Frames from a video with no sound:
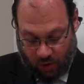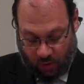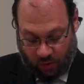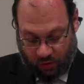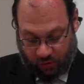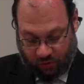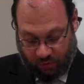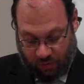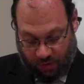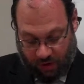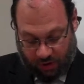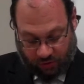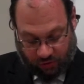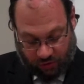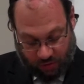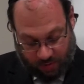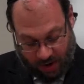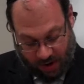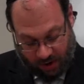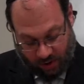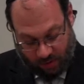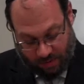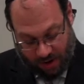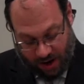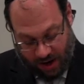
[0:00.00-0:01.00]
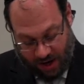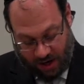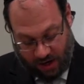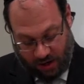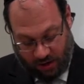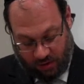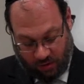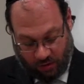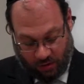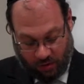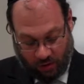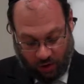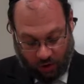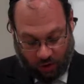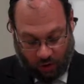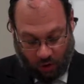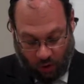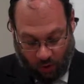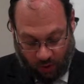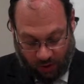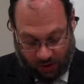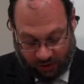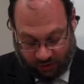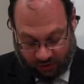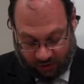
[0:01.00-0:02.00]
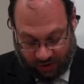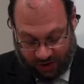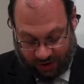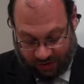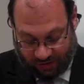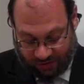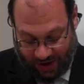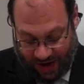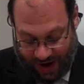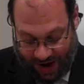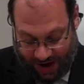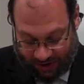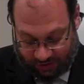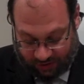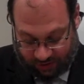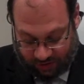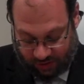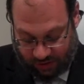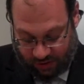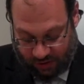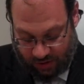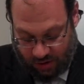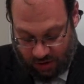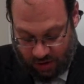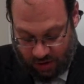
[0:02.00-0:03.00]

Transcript: which Moshe Rabbeinu made according to the exact